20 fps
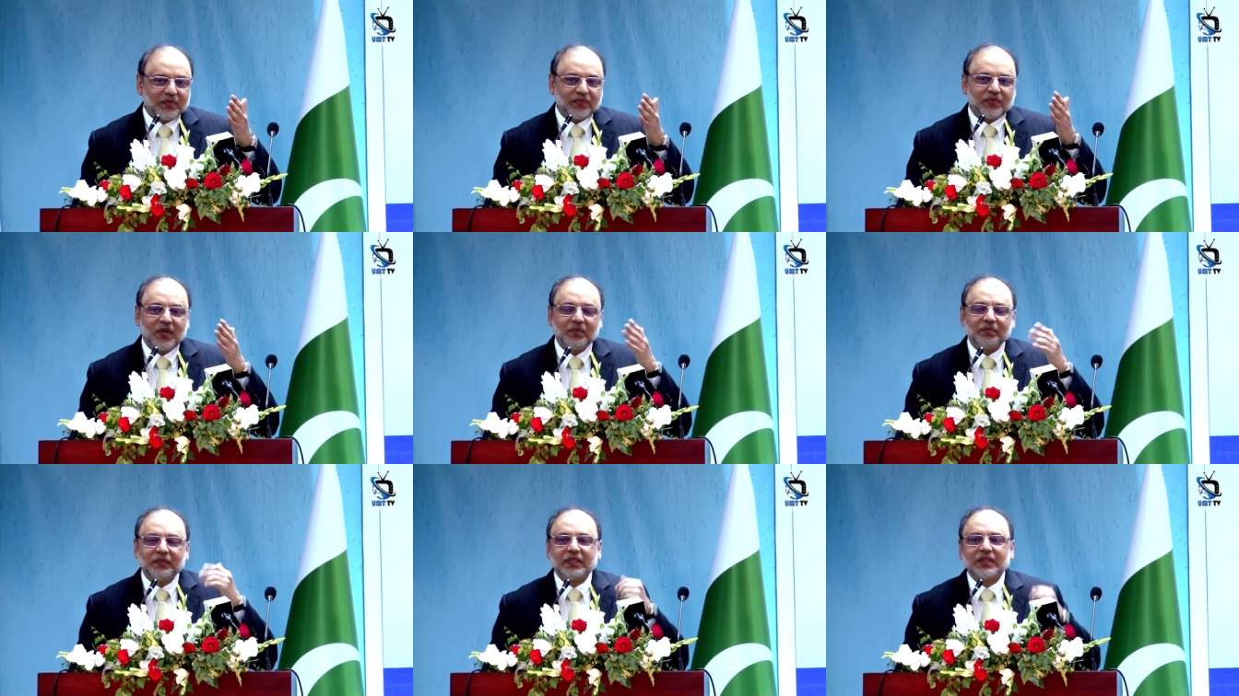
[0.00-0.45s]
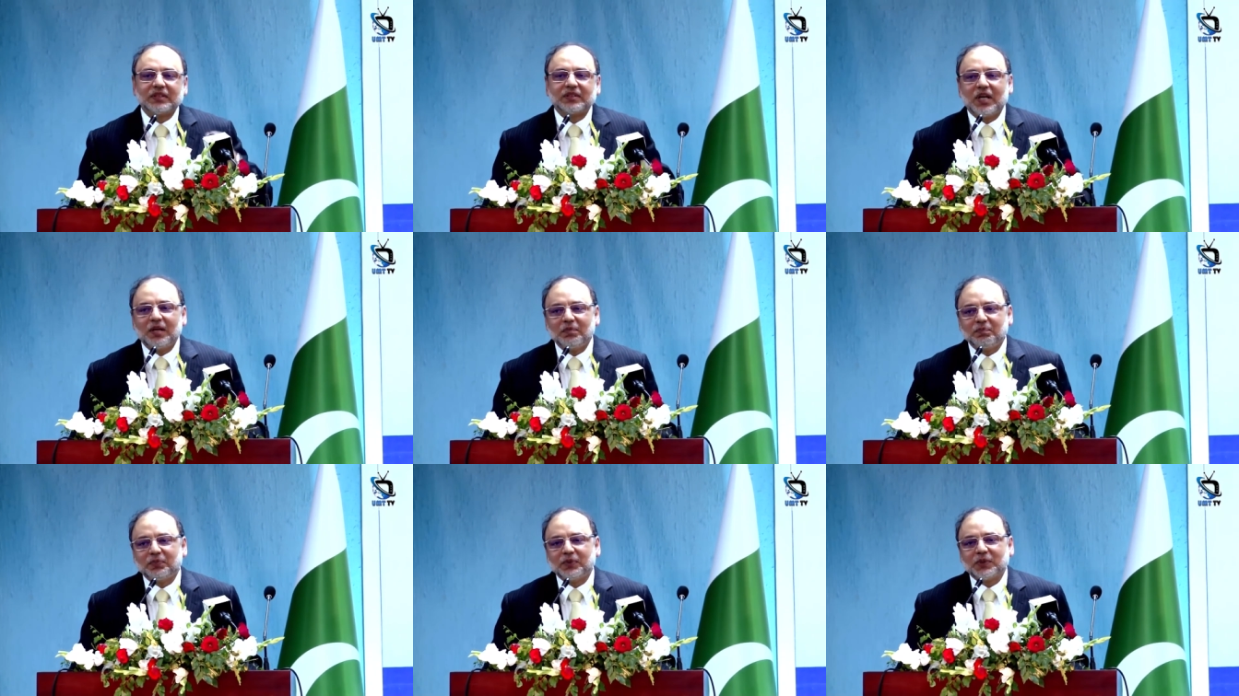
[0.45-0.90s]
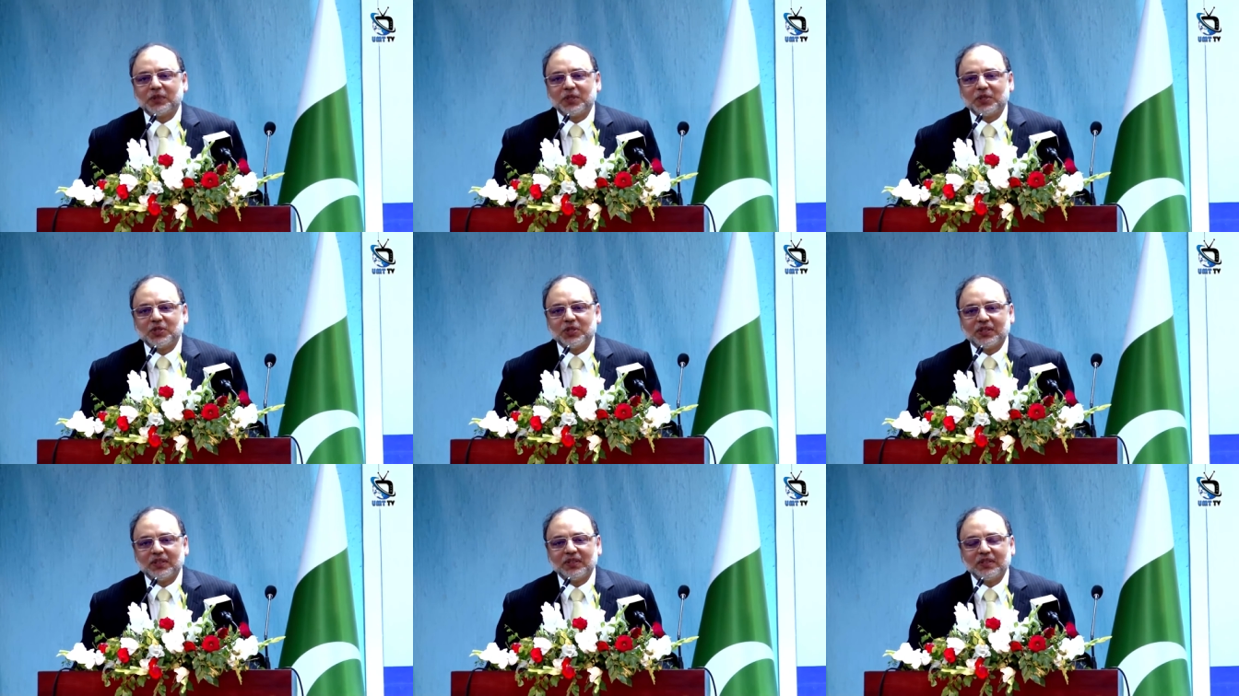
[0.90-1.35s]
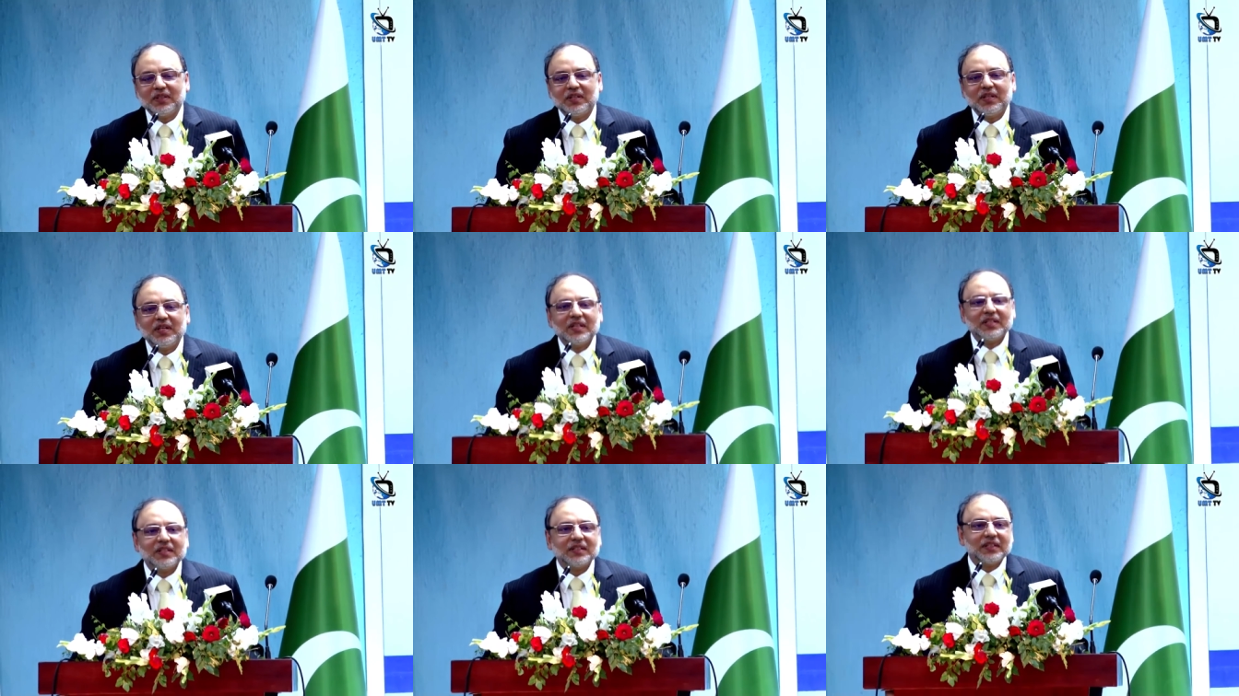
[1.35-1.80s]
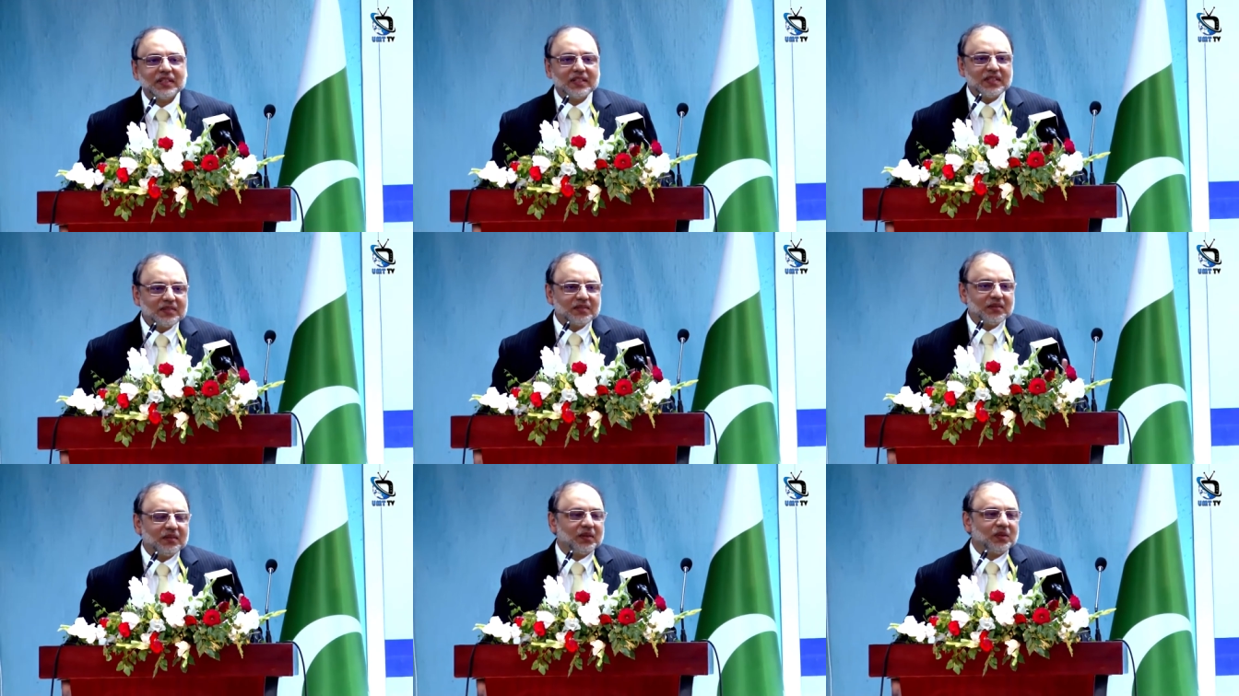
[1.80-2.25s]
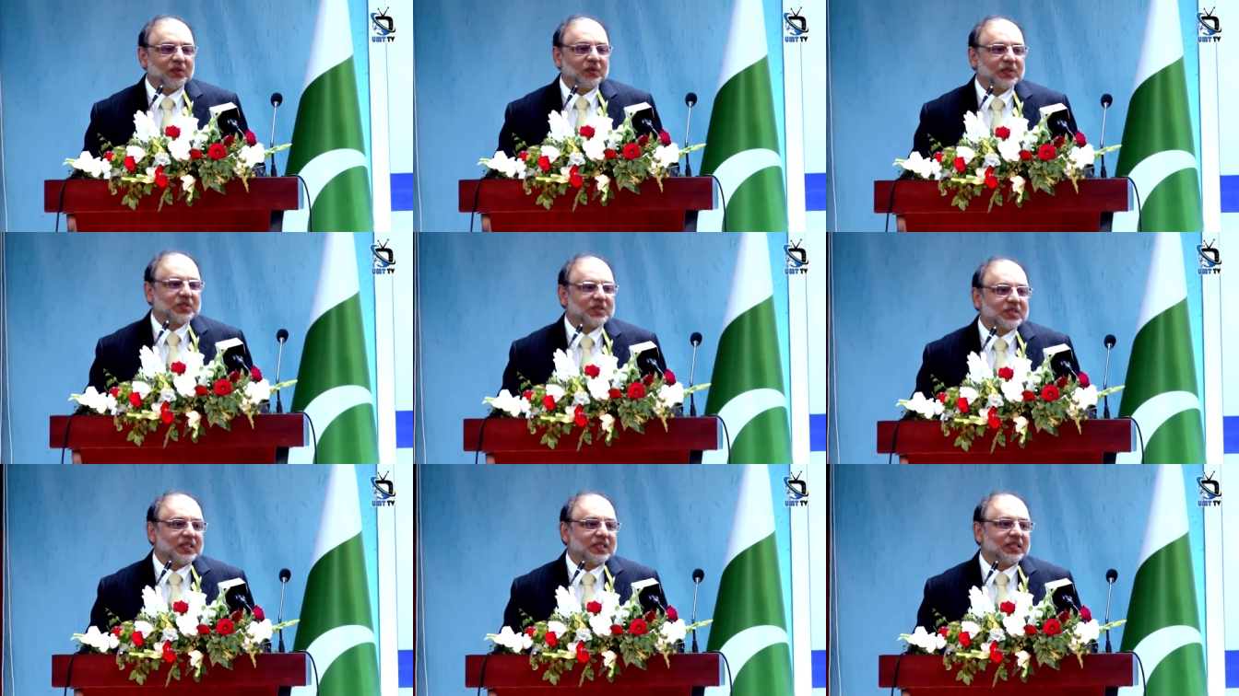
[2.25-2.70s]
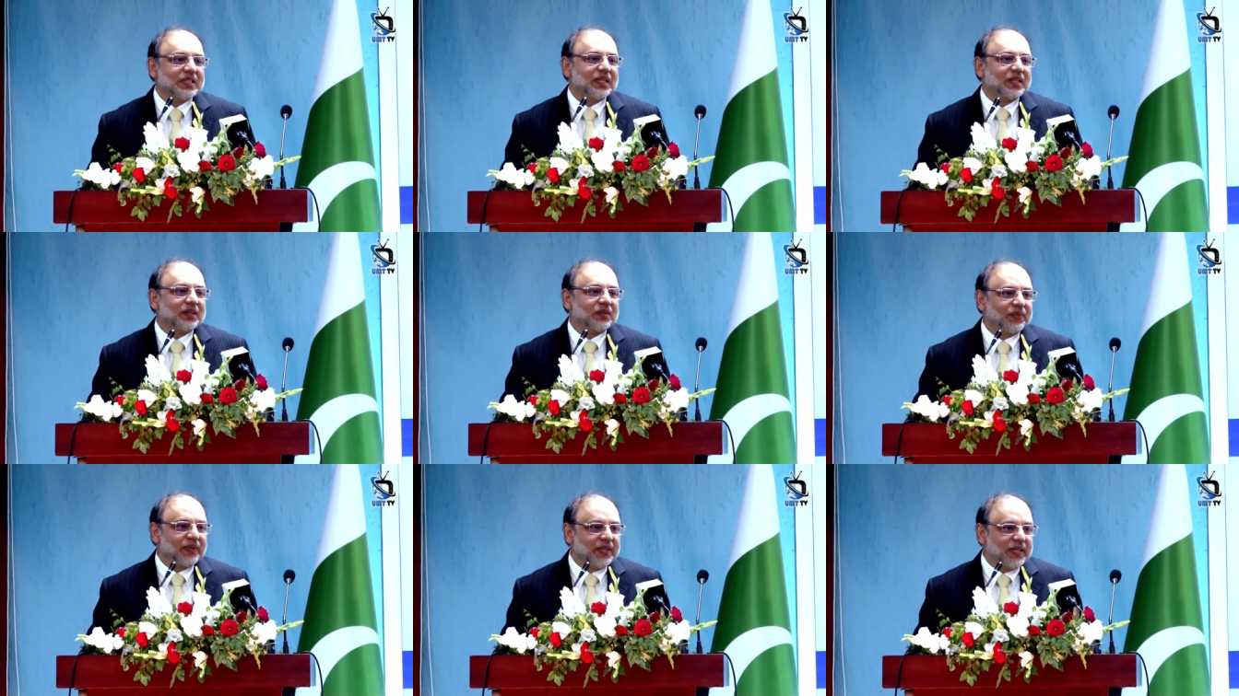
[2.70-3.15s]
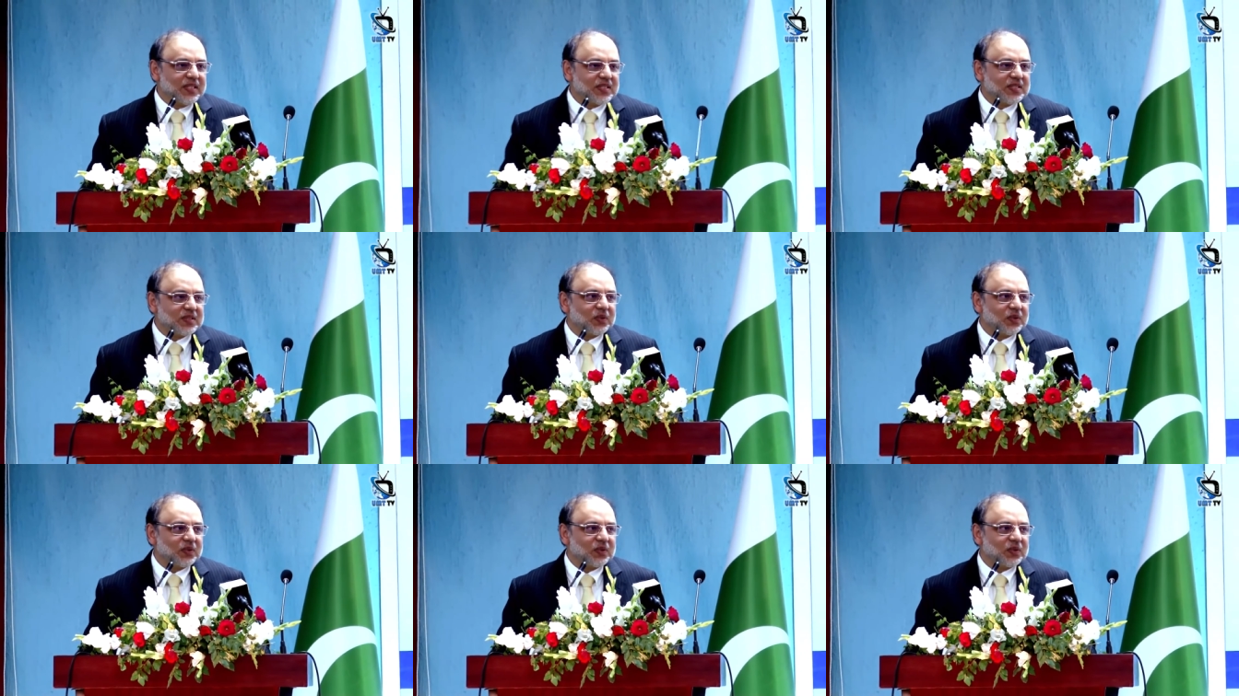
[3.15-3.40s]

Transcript: from the top position this university agrees